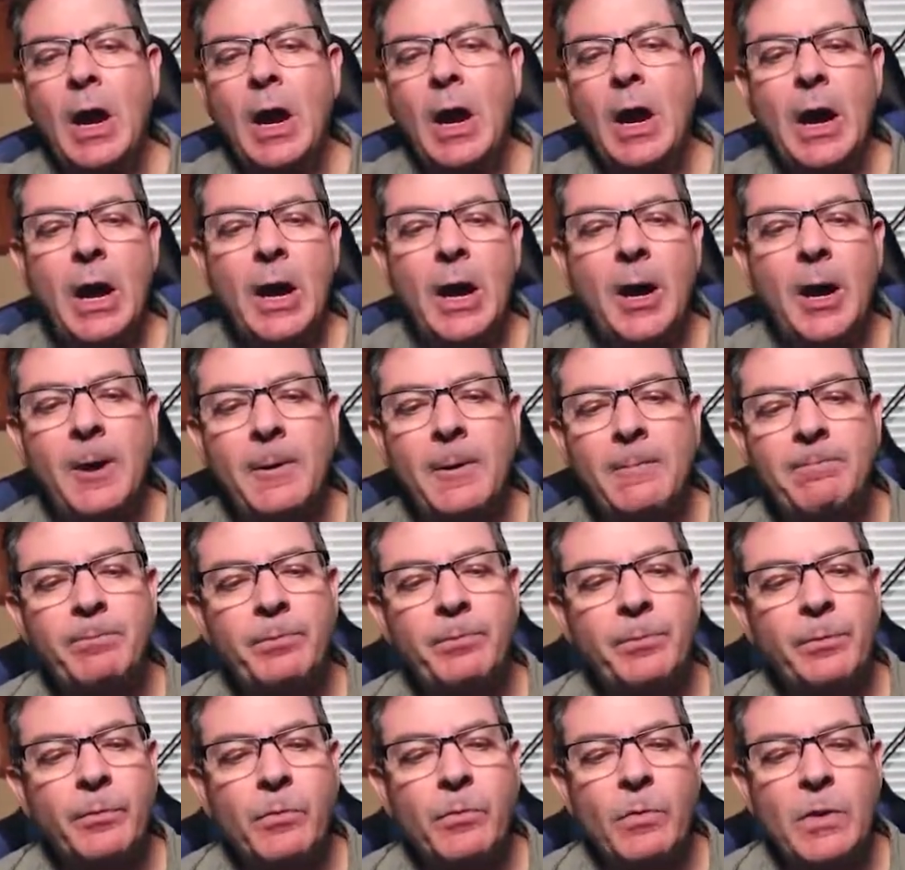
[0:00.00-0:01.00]
Um,
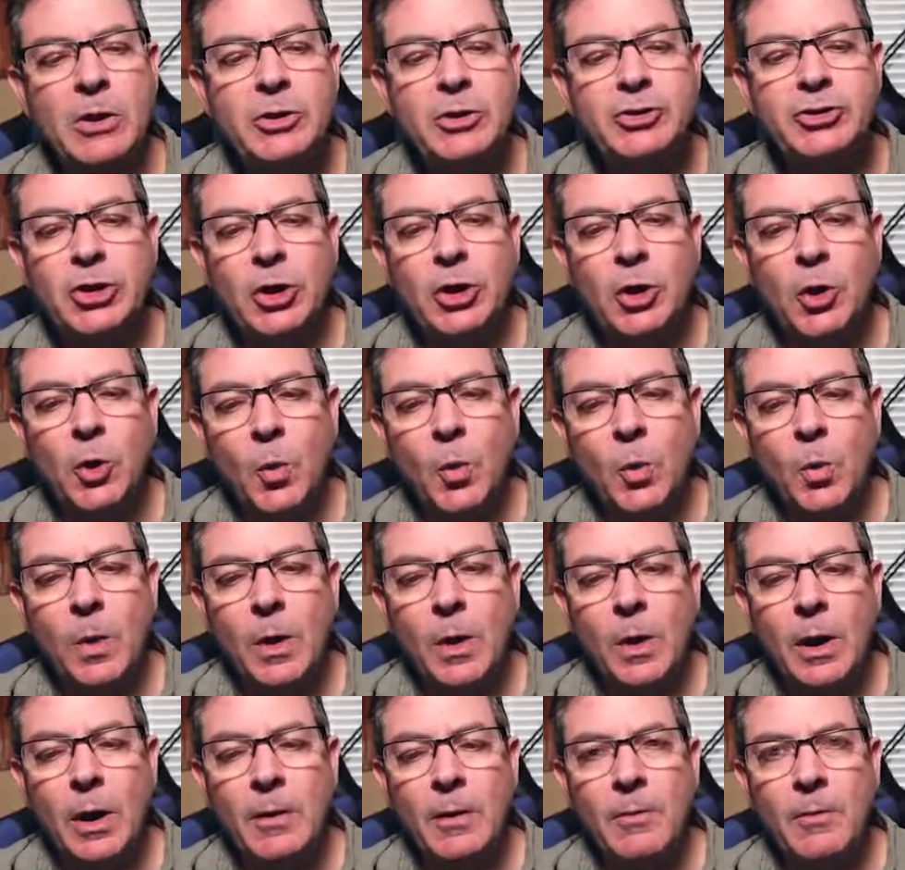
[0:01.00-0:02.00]
so
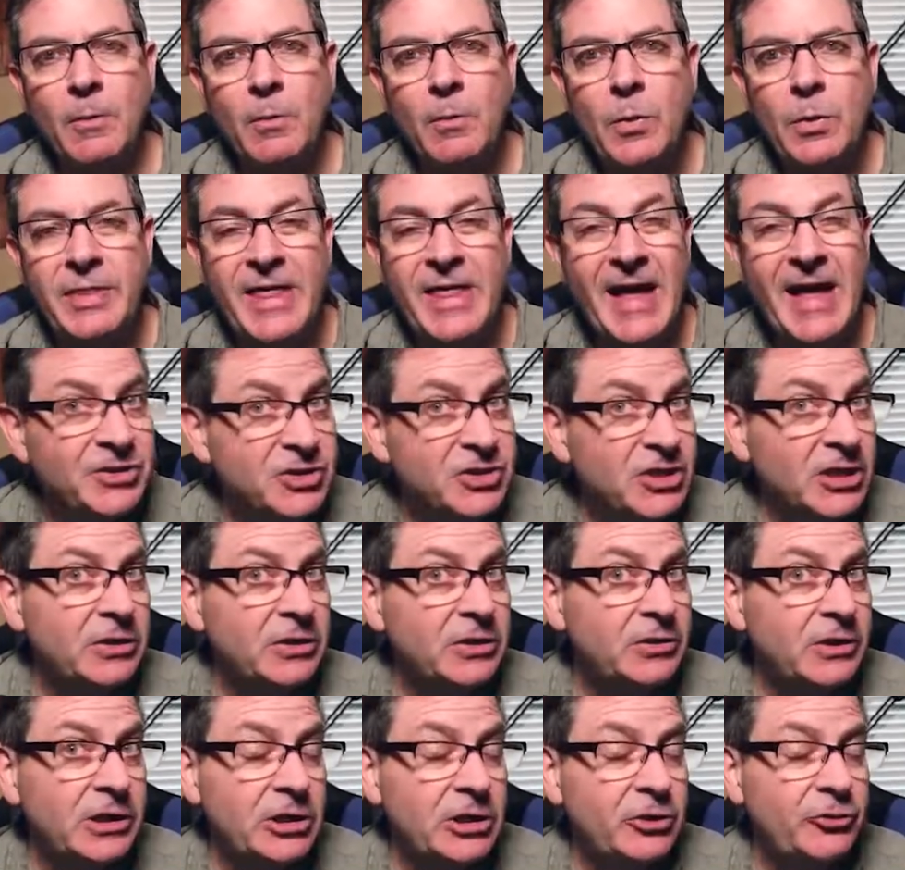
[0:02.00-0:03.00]
that's a
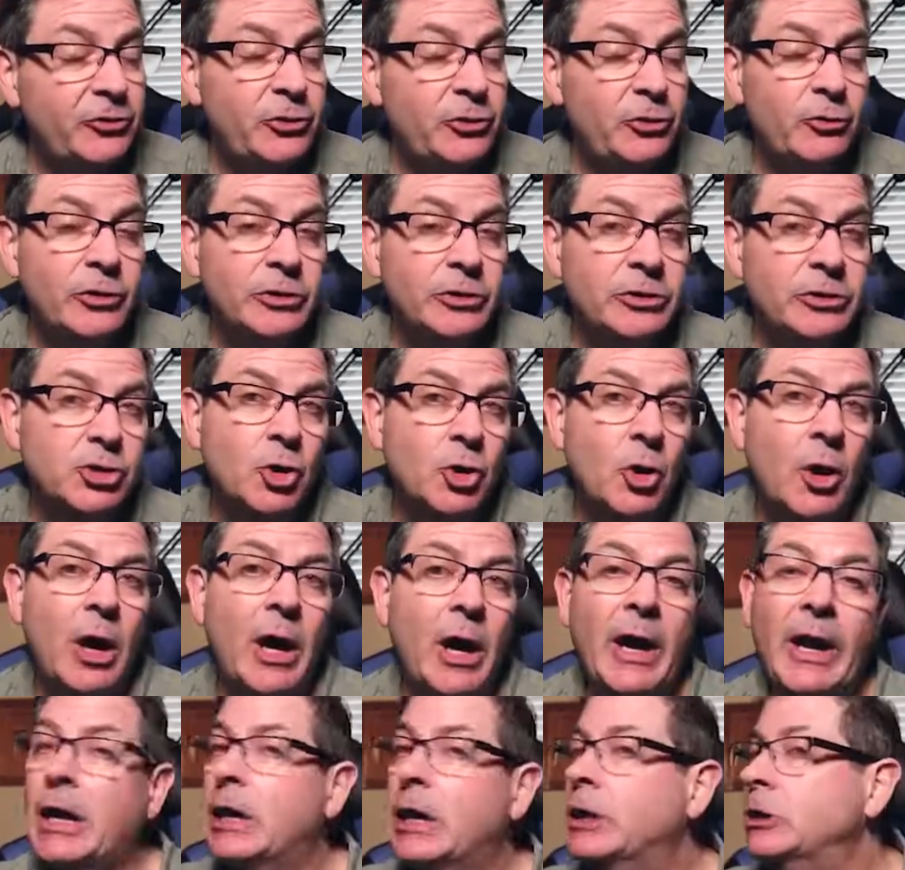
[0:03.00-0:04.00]
contingency you can
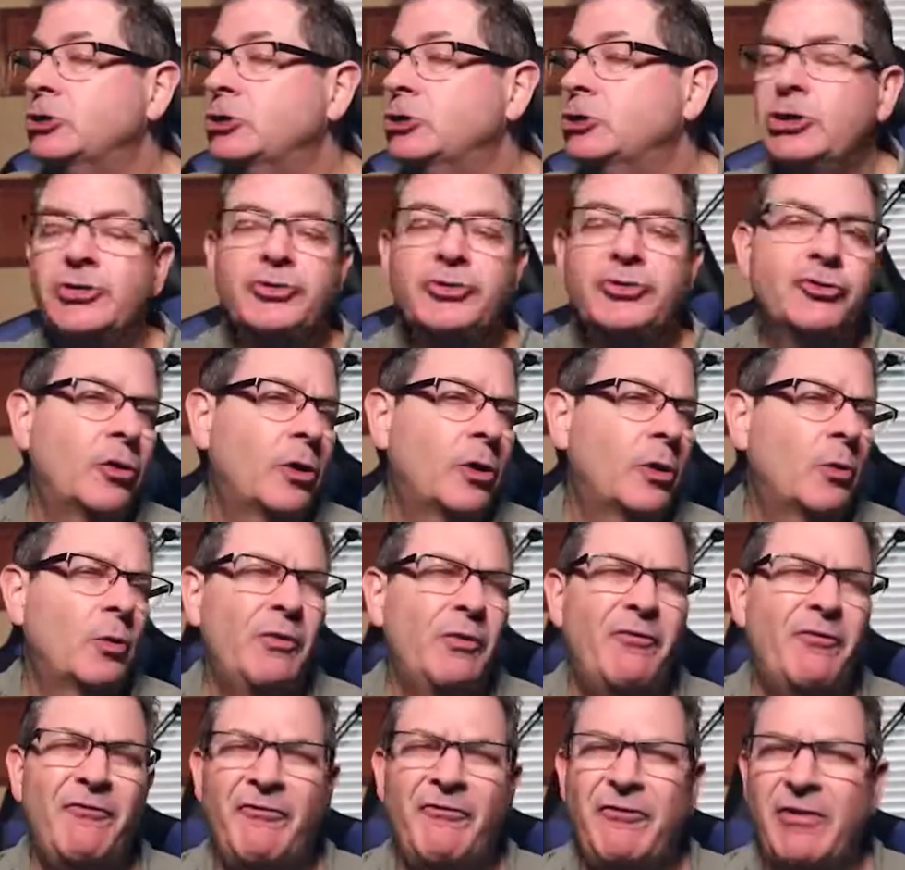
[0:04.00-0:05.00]
try, and you just start with
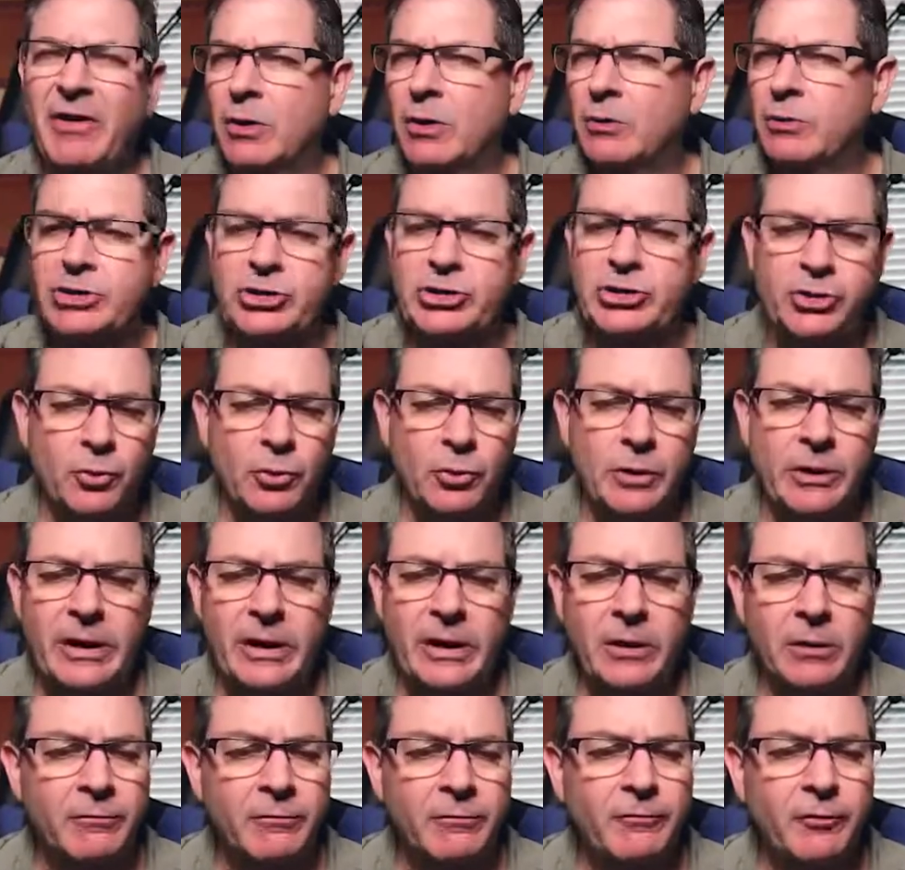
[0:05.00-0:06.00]
very short
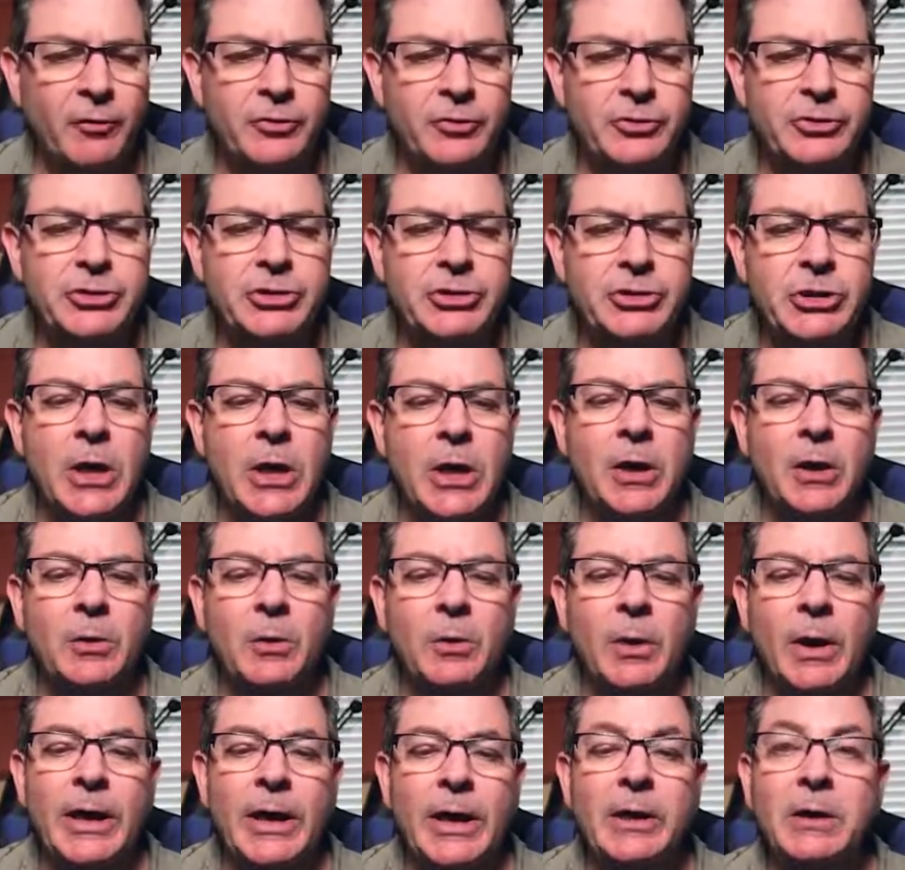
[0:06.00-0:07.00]
intervals,
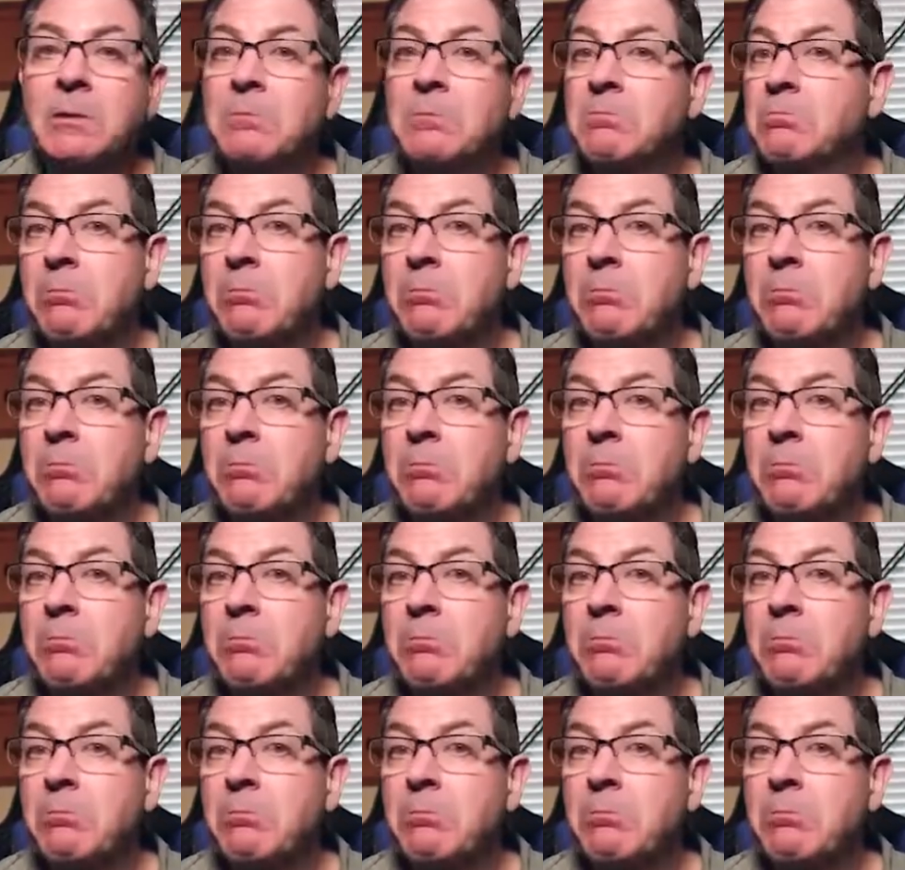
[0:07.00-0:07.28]
right?